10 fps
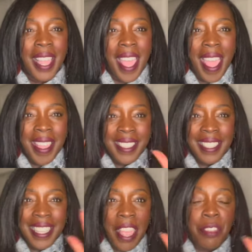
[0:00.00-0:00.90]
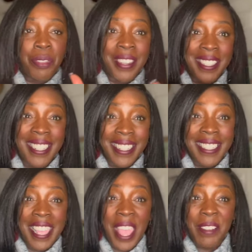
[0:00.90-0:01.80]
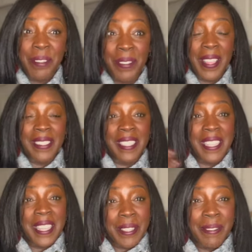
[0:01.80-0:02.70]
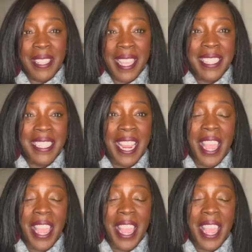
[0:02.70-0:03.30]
Hey CK friends, it is Kay from Closet Keepsakes and I